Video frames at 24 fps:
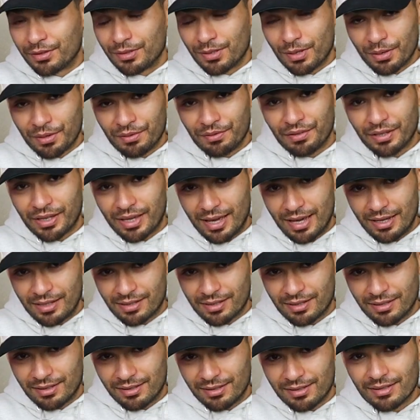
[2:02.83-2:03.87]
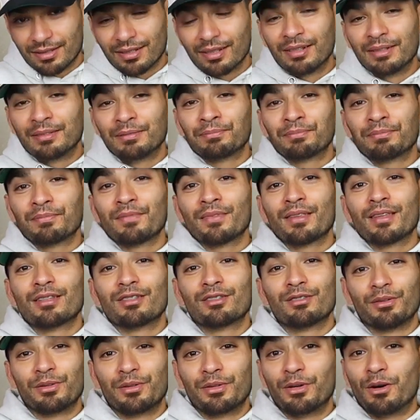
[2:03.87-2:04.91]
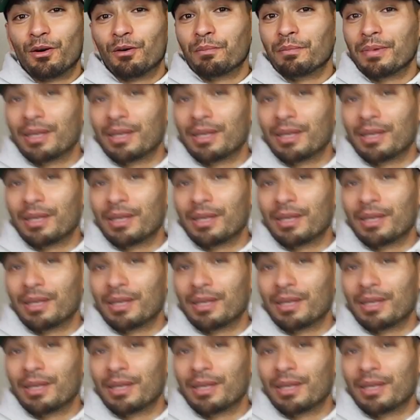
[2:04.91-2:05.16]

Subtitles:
notifications so you don't